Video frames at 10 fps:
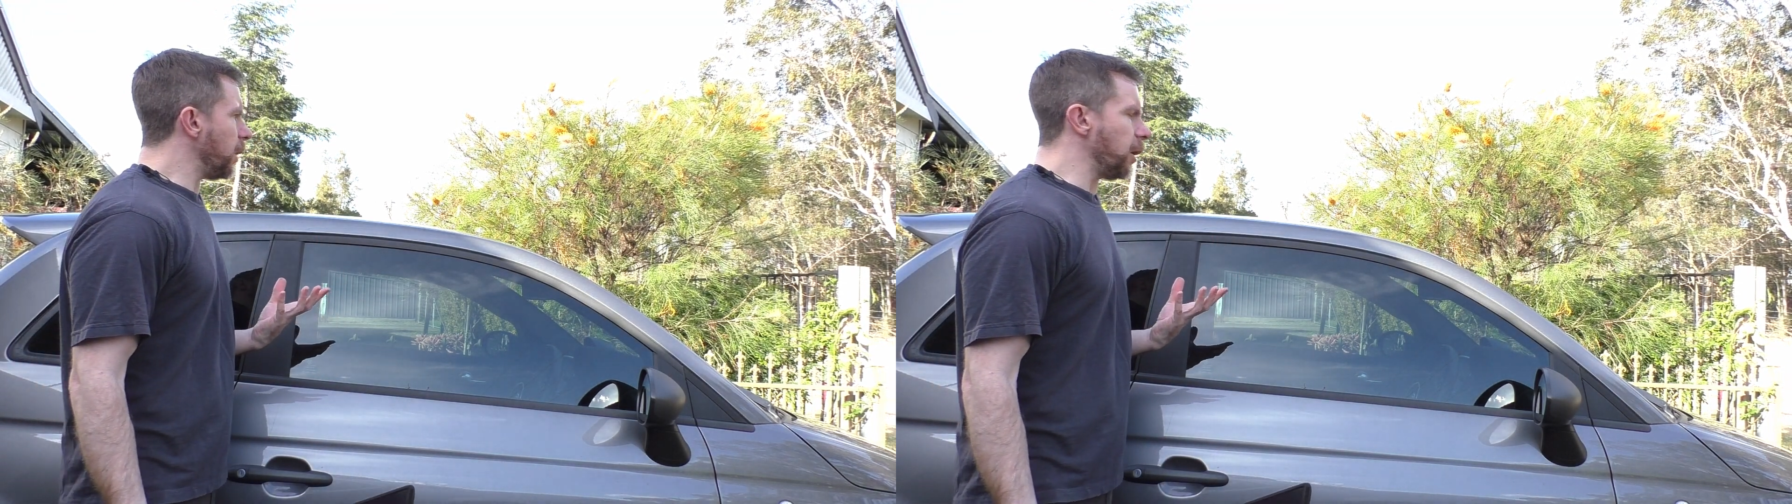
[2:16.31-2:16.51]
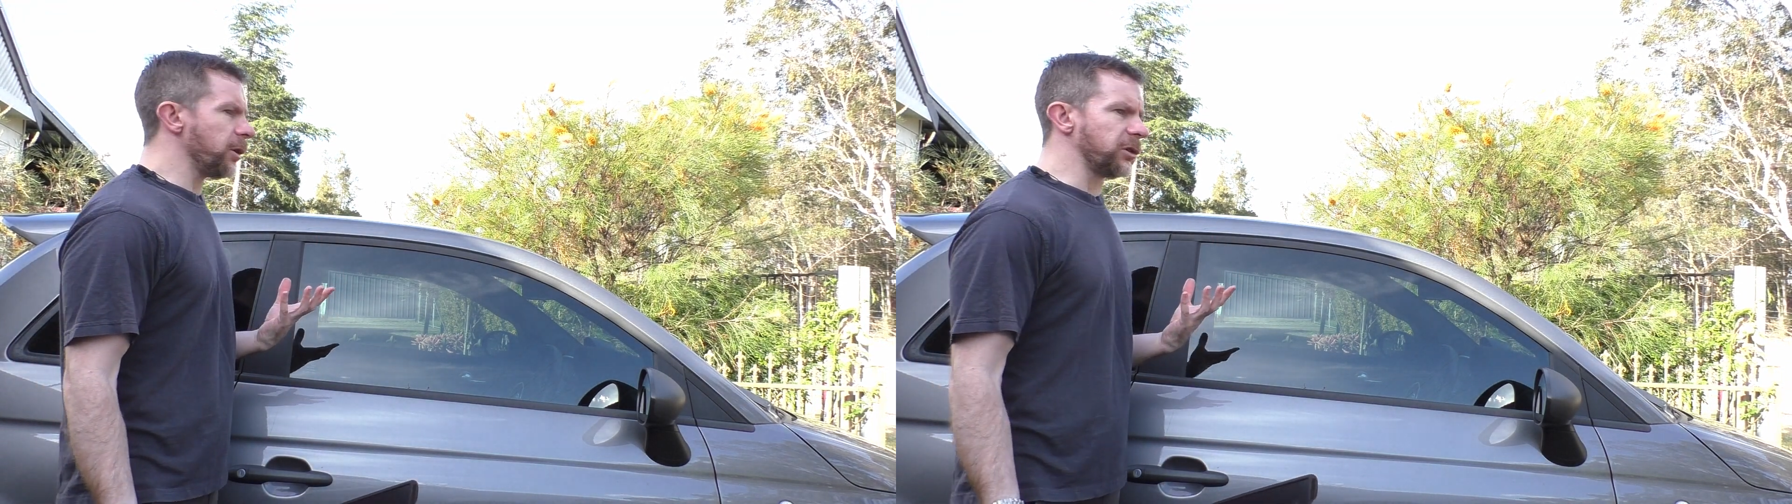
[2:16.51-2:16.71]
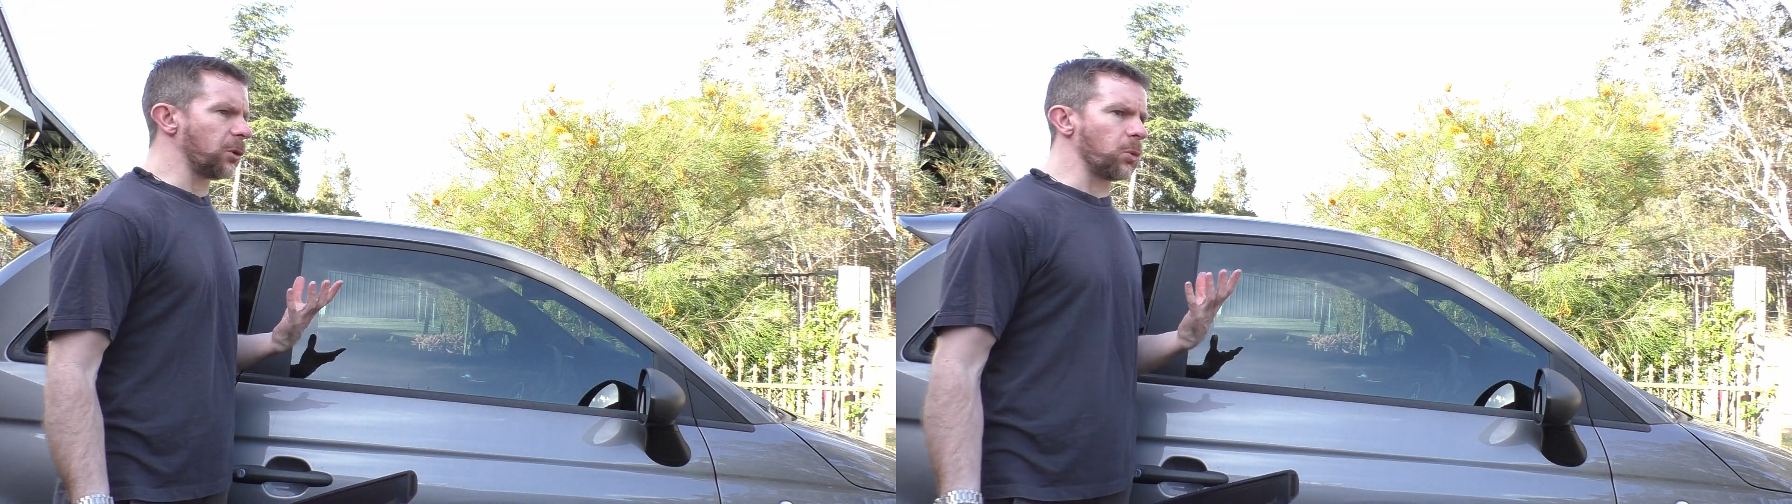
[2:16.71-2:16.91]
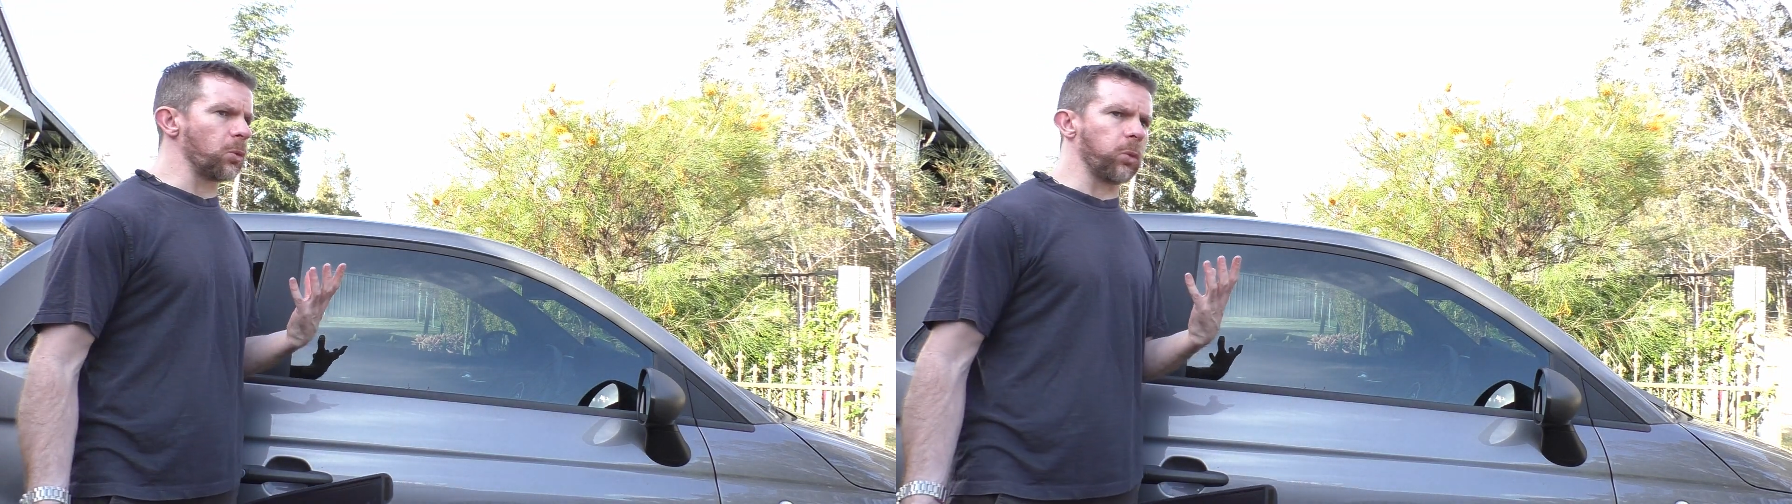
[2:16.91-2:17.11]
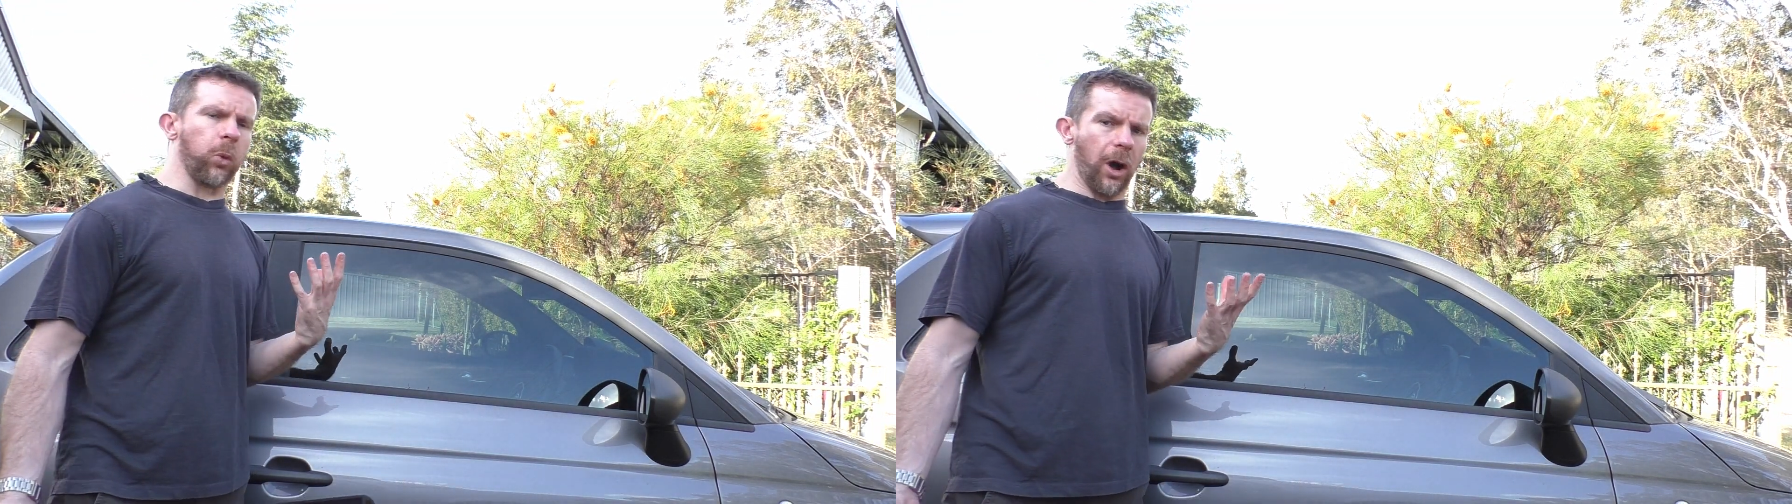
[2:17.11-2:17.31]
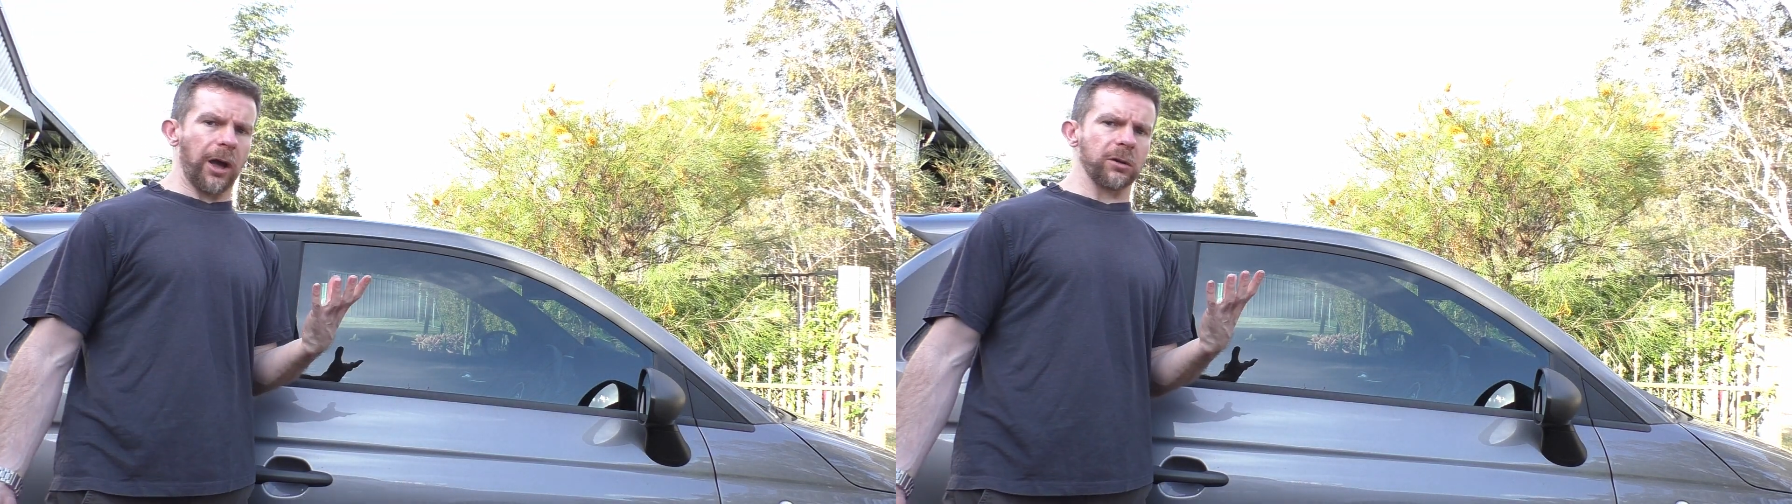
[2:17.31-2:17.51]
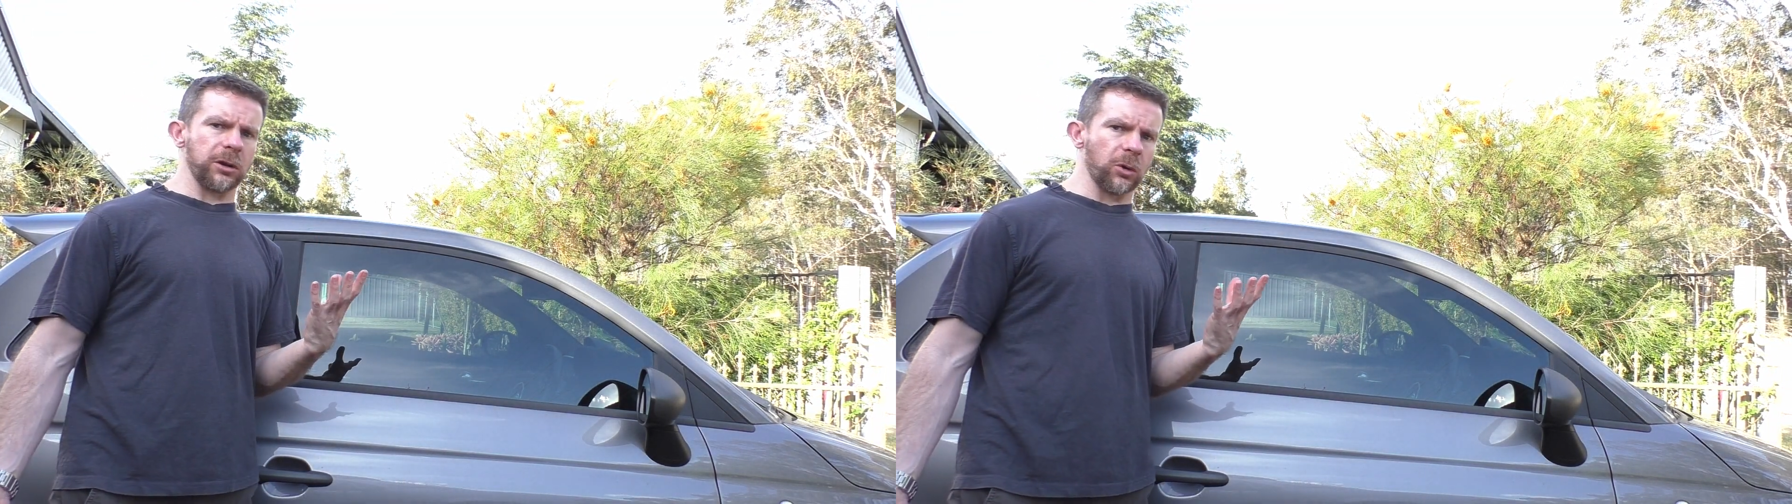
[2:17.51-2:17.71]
there is a wild